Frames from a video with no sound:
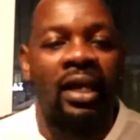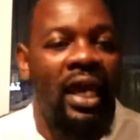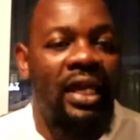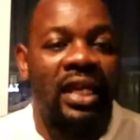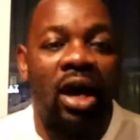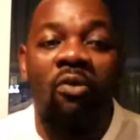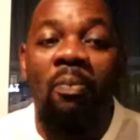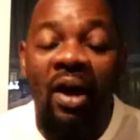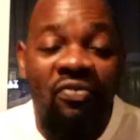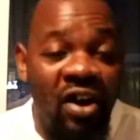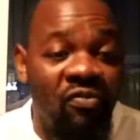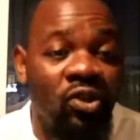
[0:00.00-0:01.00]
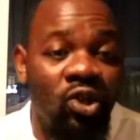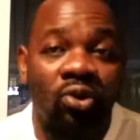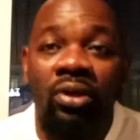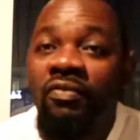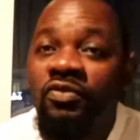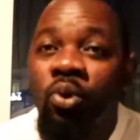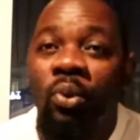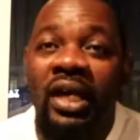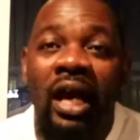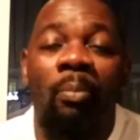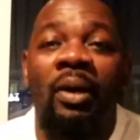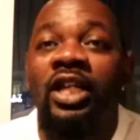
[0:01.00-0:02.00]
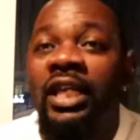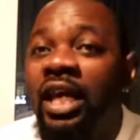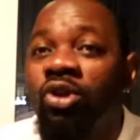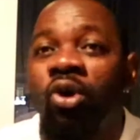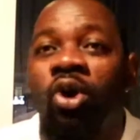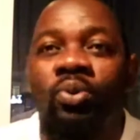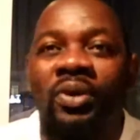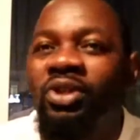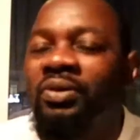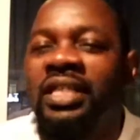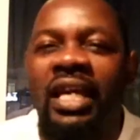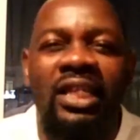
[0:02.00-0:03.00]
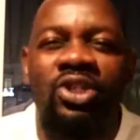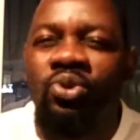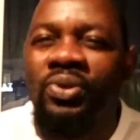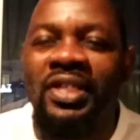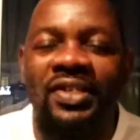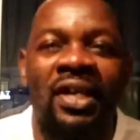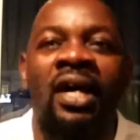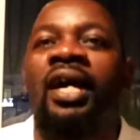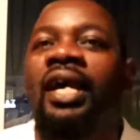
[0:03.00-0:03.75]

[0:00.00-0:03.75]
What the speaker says: and now by 5 o'clock you have to wake up and carry on with your daily duties.